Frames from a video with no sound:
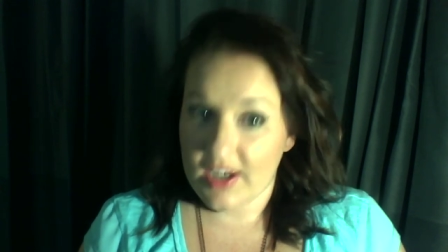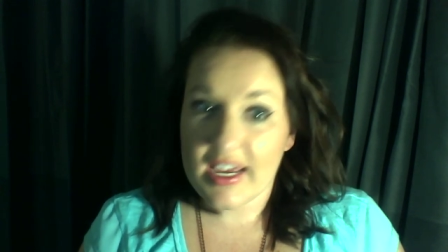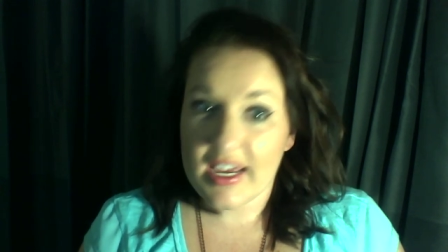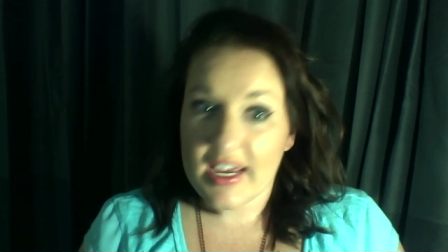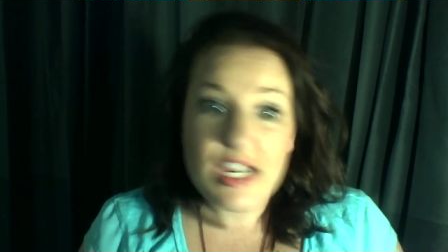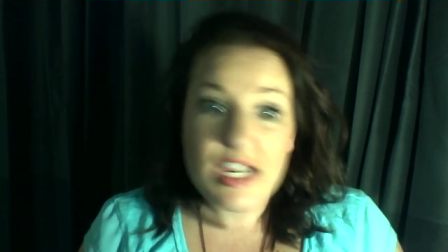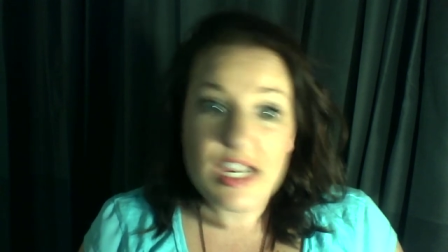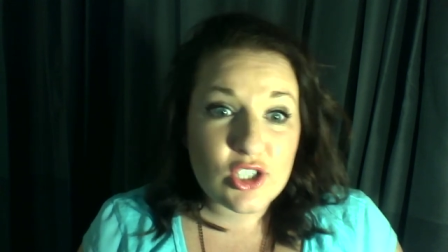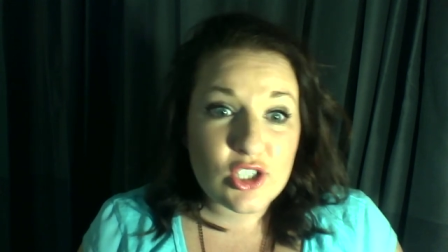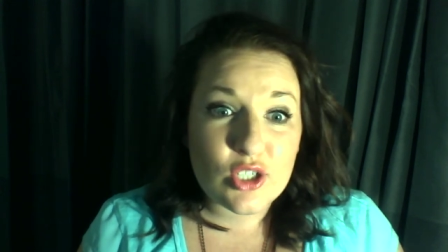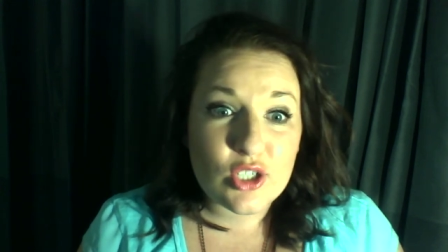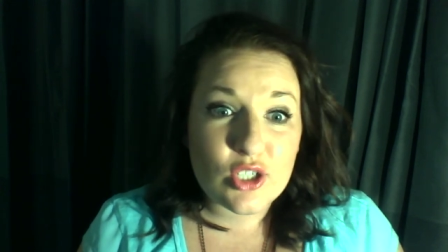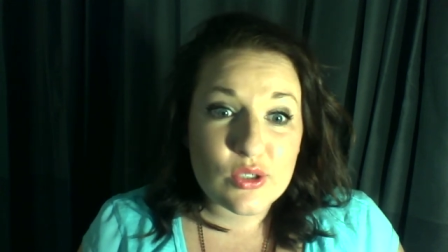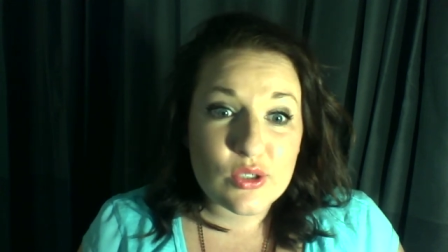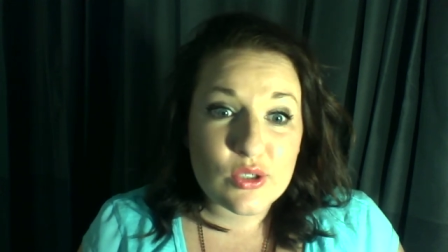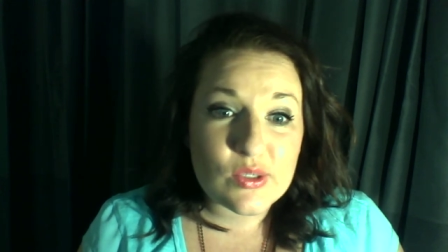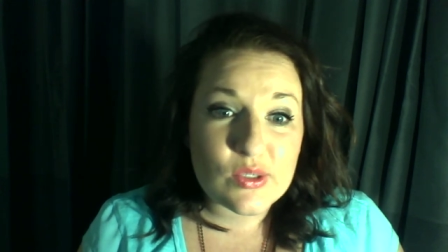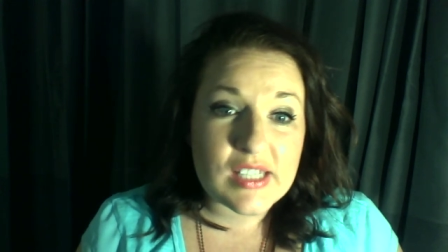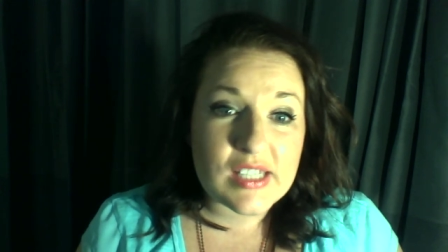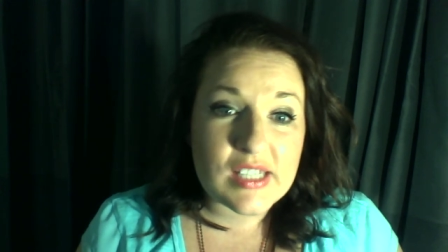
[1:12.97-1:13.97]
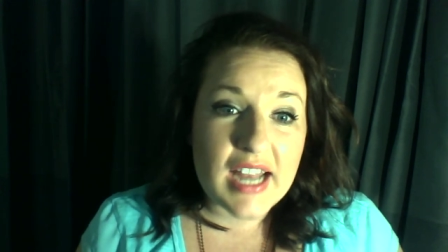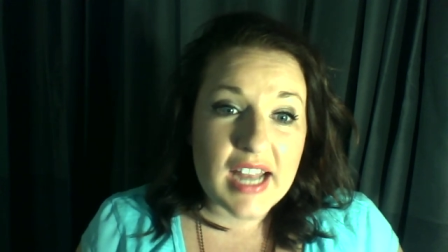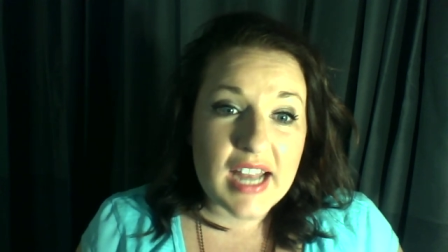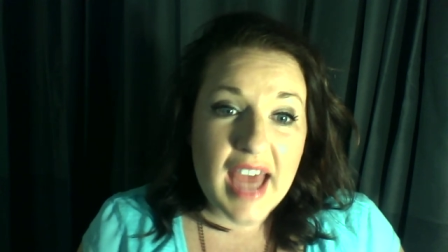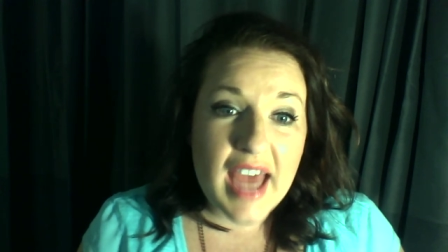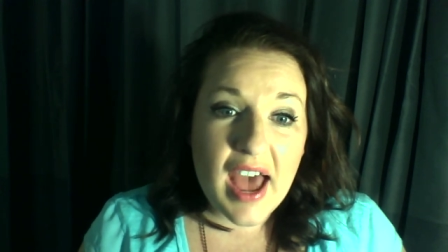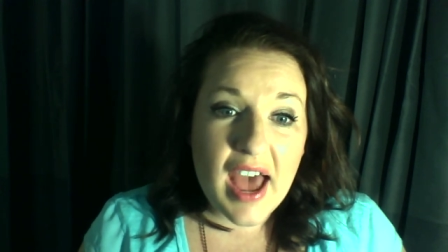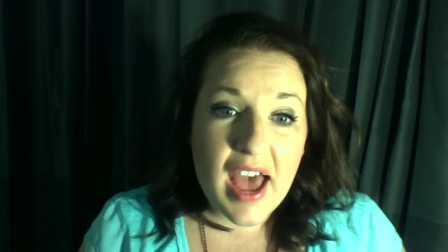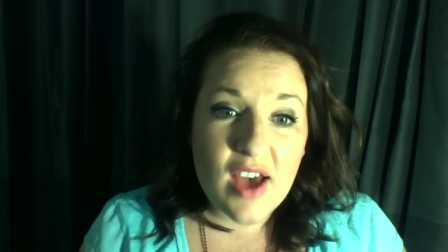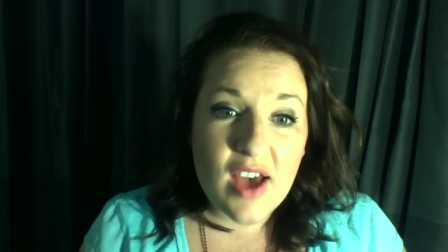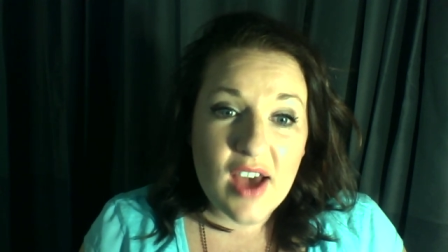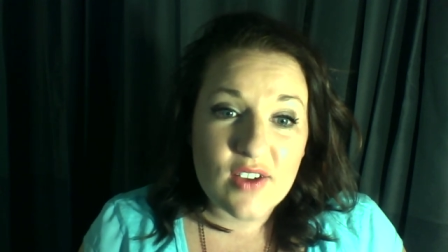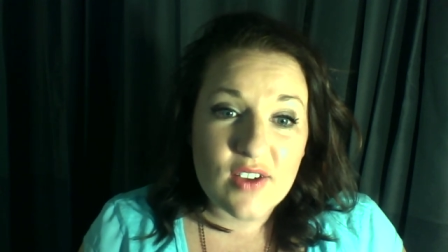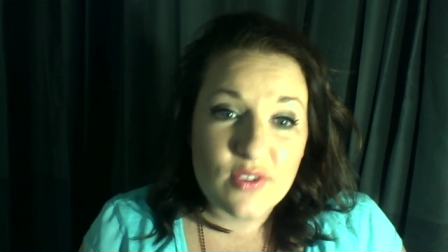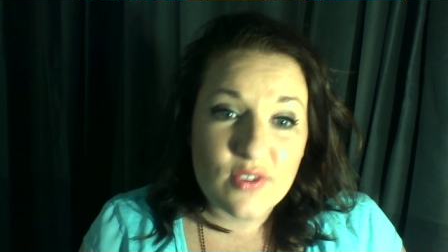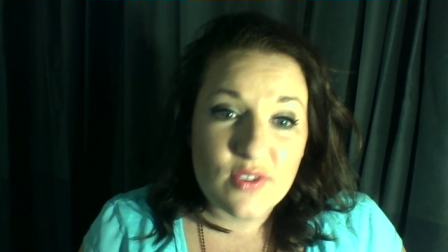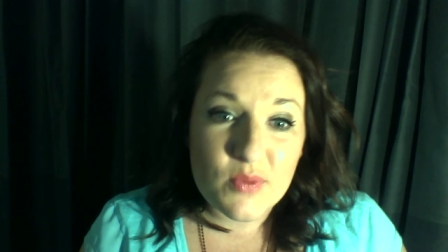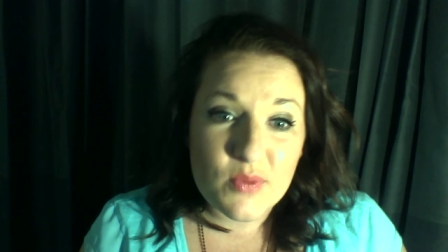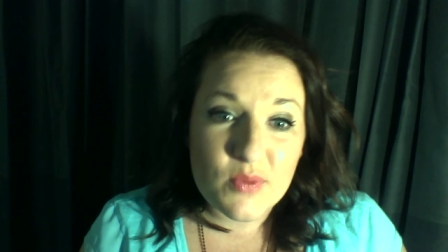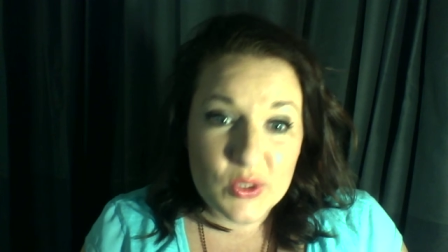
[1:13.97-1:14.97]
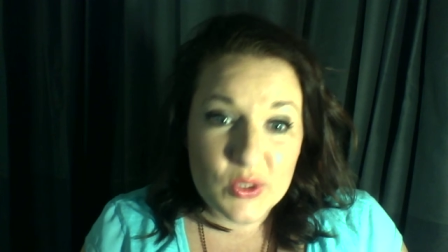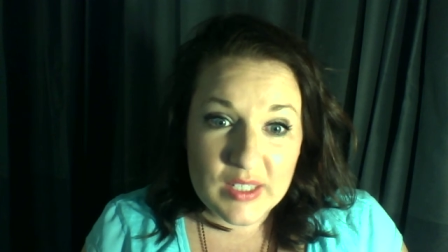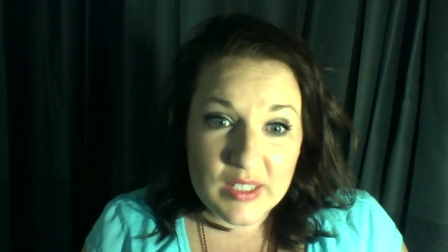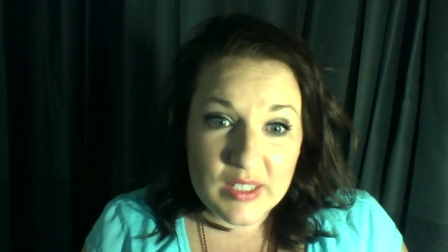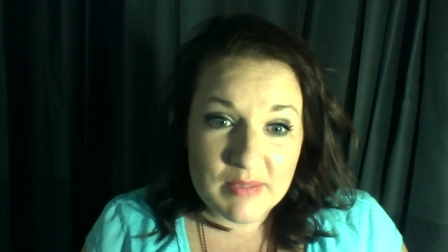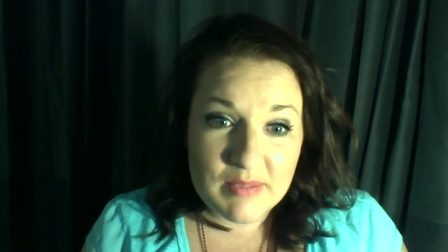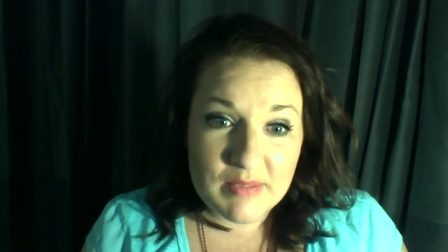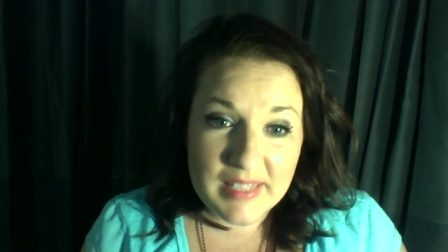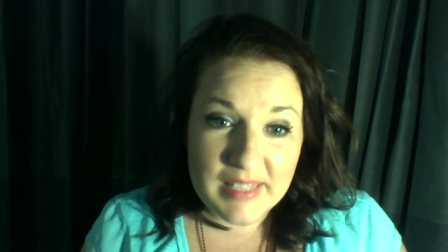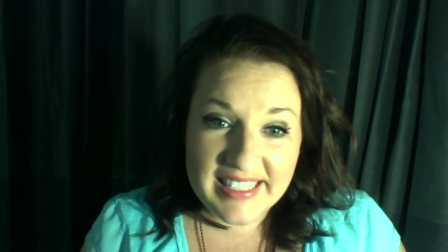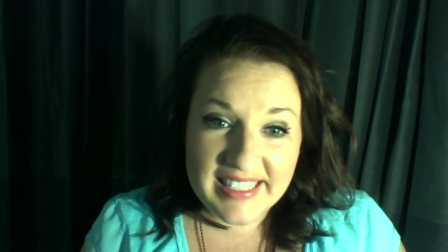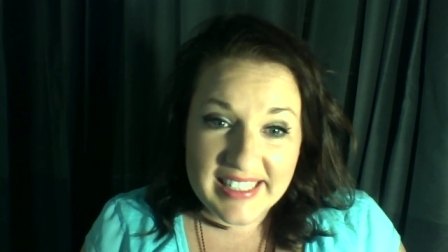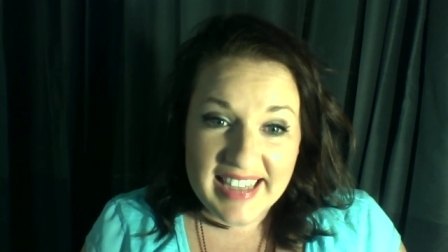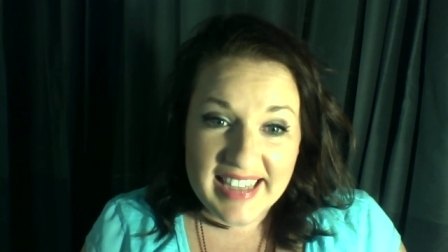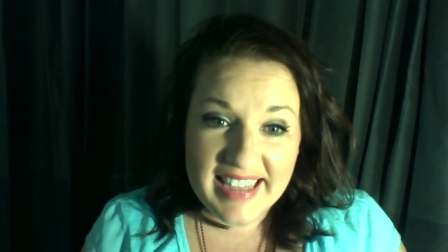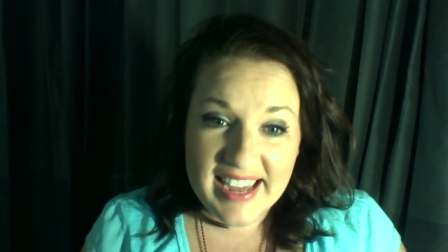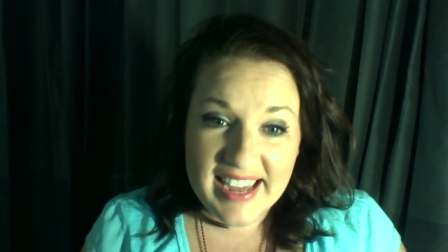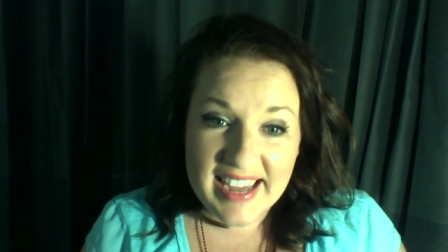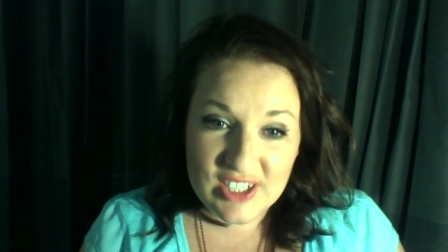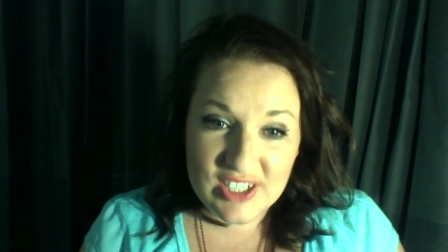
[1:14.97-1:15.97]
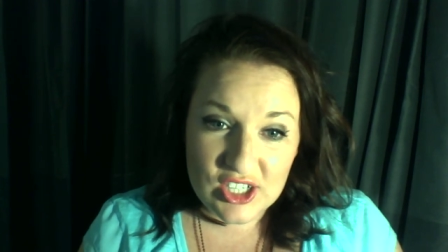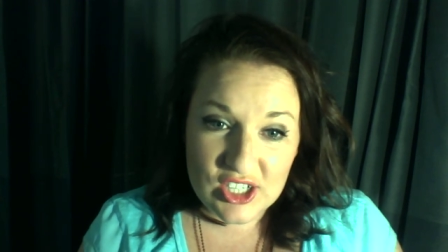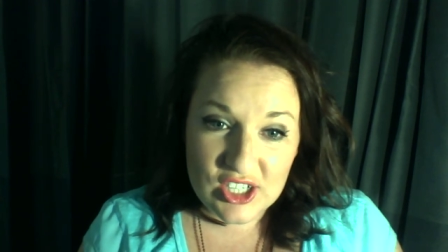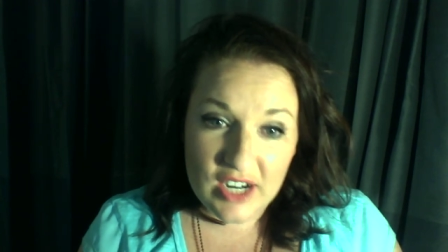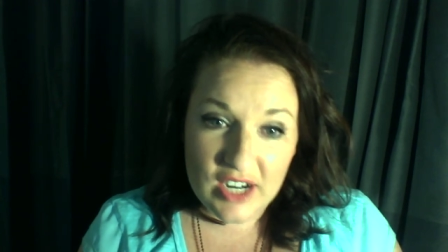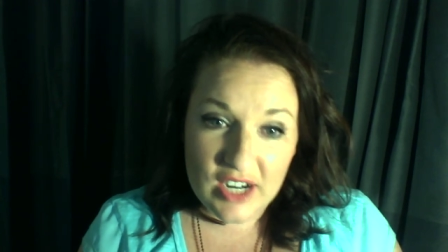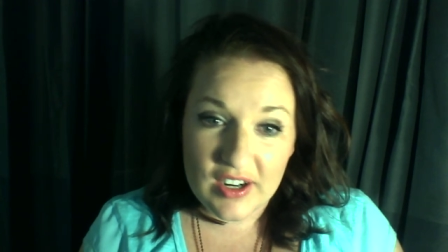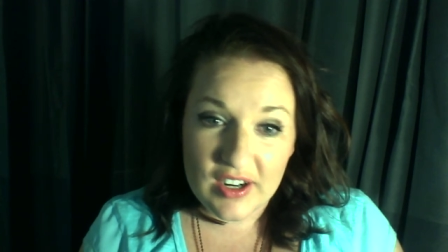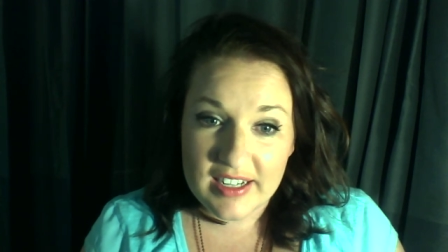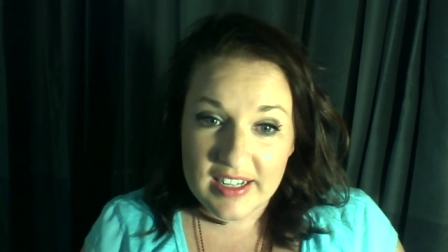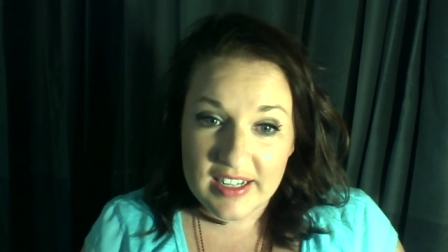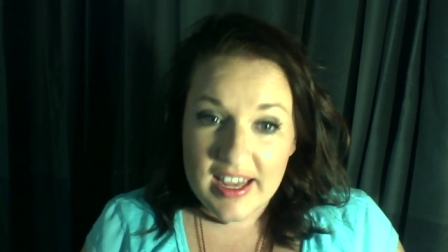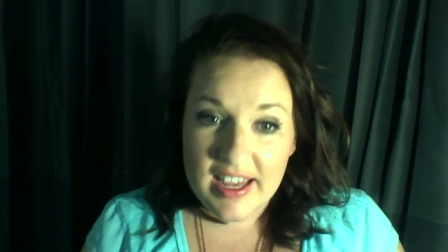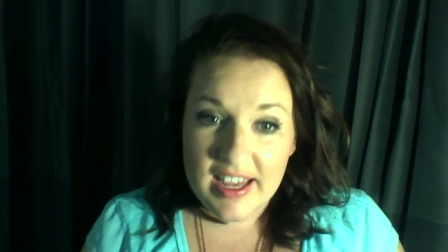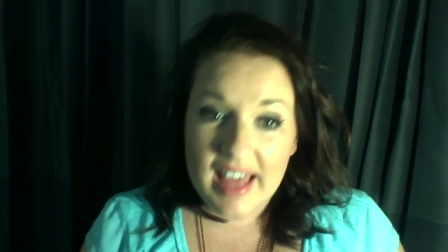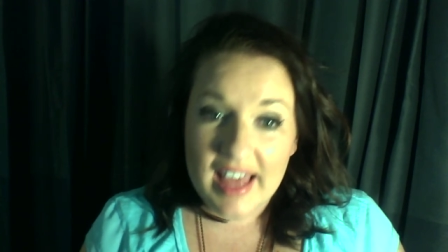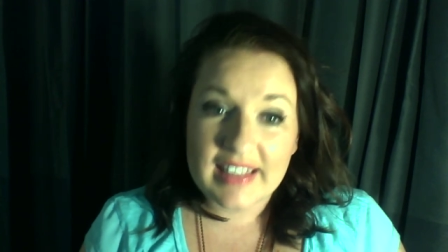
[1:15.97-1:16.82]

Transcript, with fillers: issues that I have between me and Jared